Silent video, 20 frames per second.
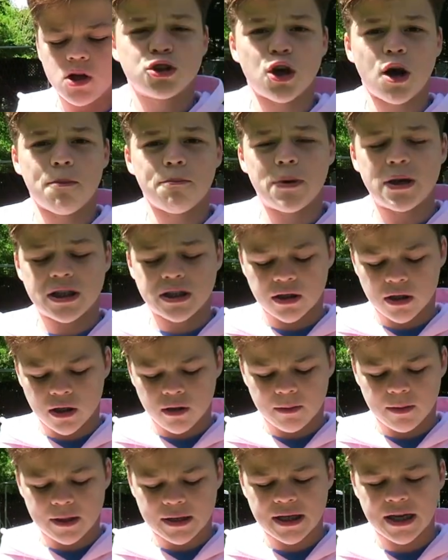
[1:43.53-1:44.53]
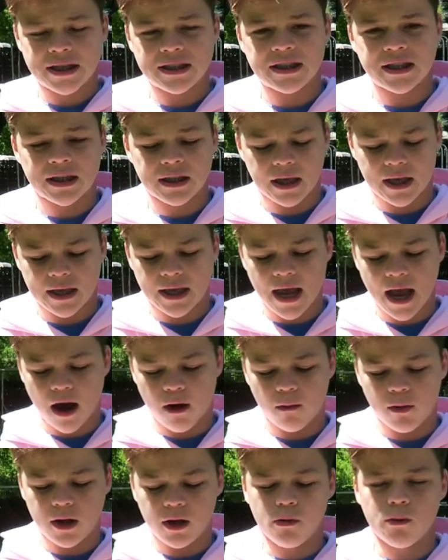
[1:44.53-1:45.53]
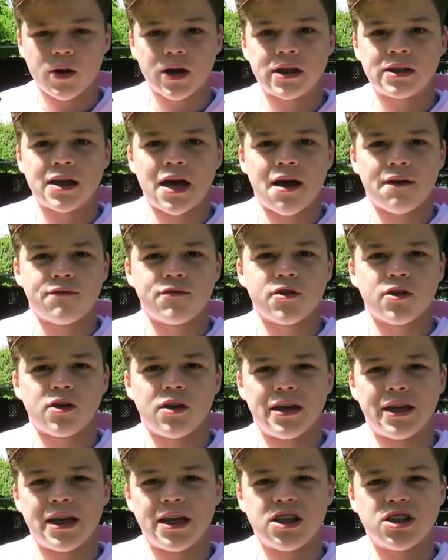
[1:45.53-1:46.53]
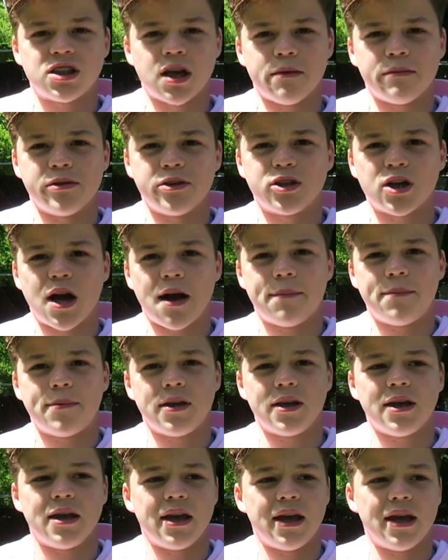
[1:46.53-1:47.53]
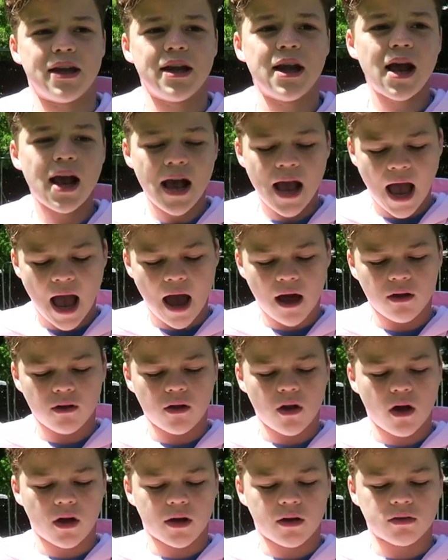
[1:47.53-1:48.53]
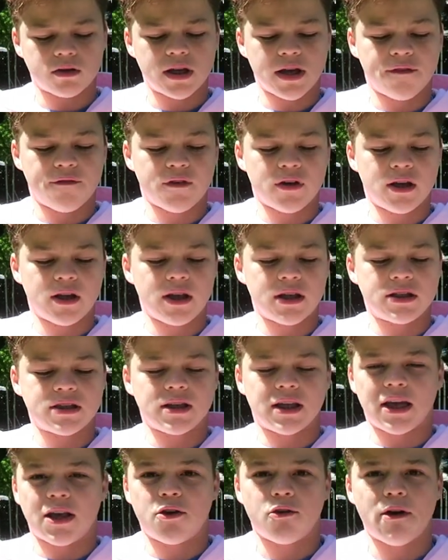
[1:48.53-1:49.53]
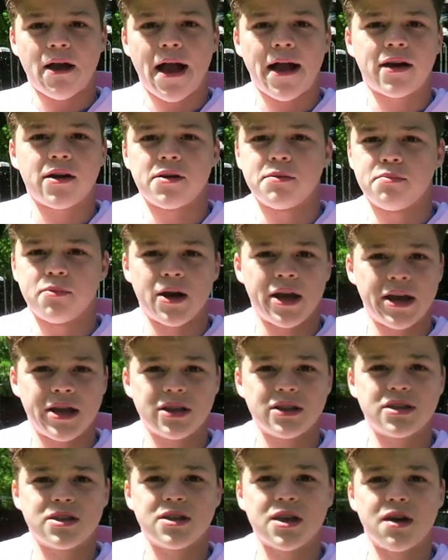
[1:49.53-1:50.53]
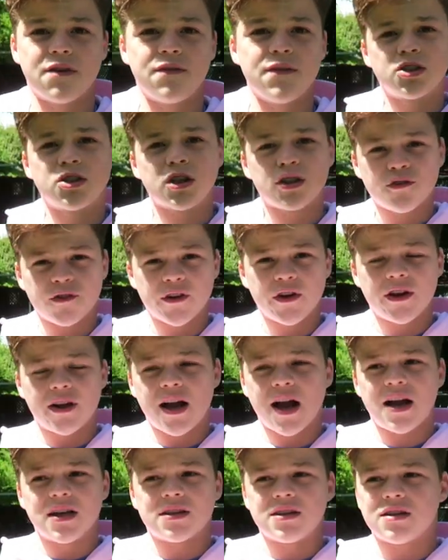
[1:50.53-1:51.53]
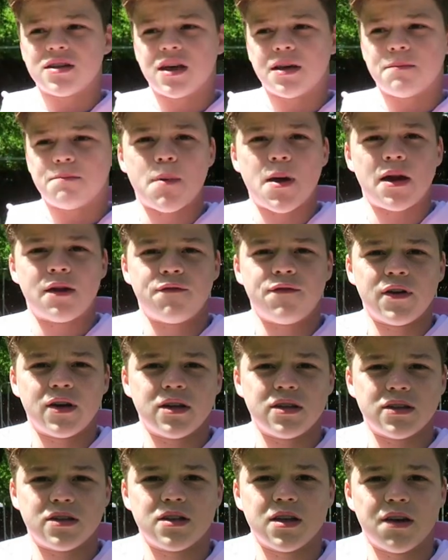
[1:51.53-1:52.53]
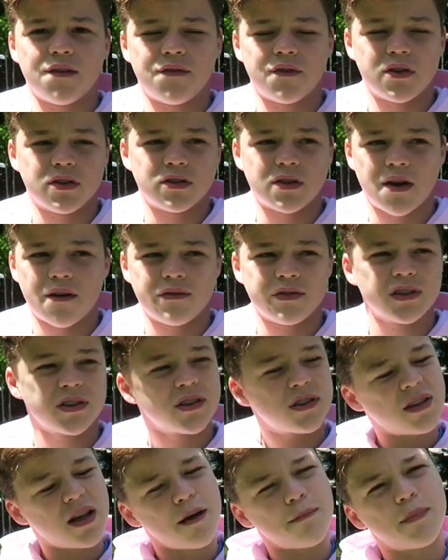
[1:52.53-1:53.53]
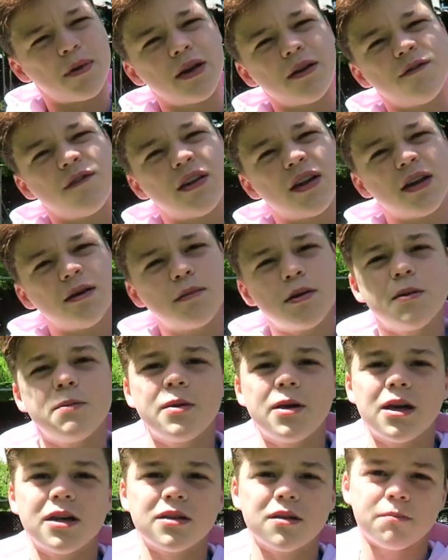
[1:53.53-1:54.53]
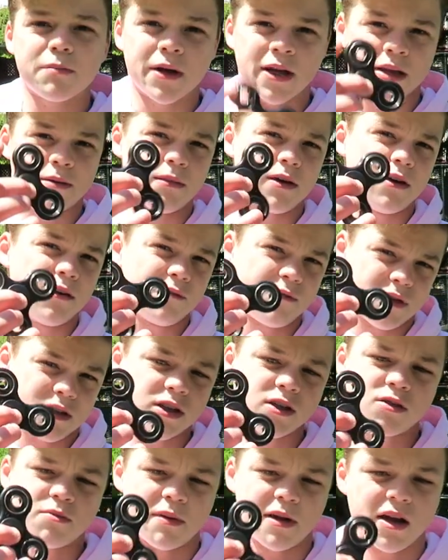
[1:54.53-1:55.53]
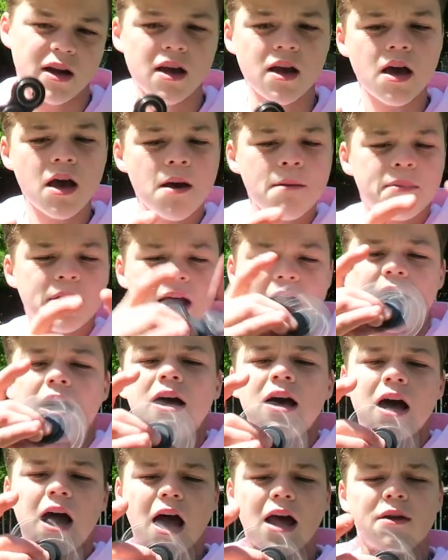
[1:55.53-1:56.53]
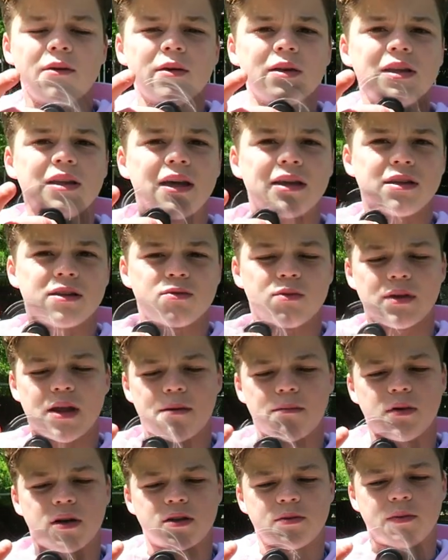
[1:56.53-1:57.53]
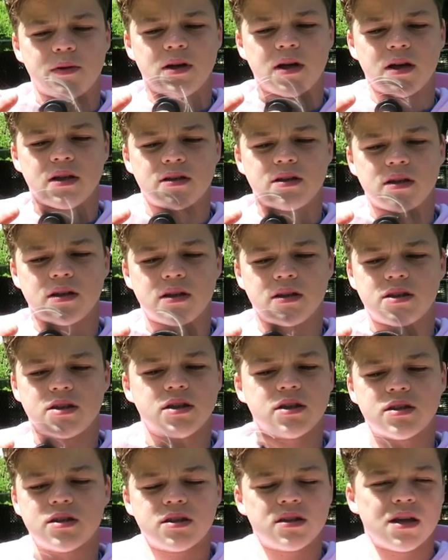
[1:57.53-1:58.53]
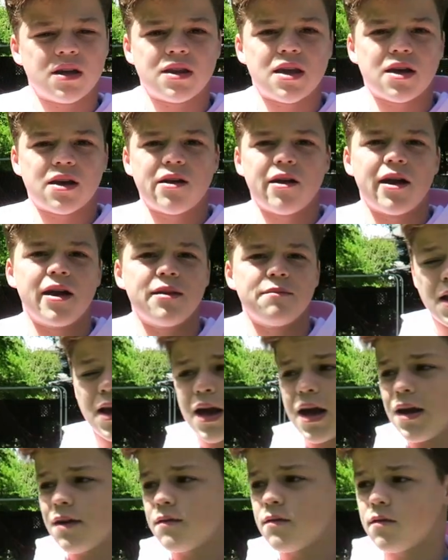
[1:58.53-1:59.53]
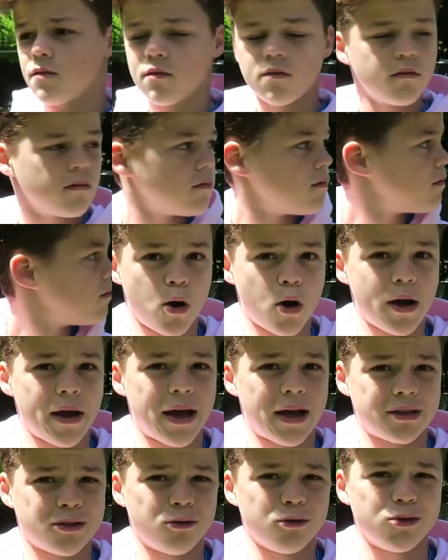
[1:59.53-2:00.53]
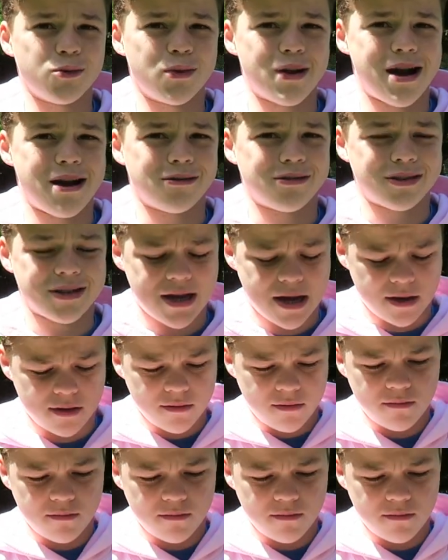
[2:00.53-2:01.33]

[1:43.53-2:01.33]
So I'm basically gonna be testing like how well it works after like each time you drop it and how long it'll take for this to like crack or break and stuff. Just for you guys like benefit and stuff because obviously it's not benefiting me because I'm breaking my own fidget spinner. But yeah, I don't really like this one that much because it's just not that great. Boy, I told you we're outside.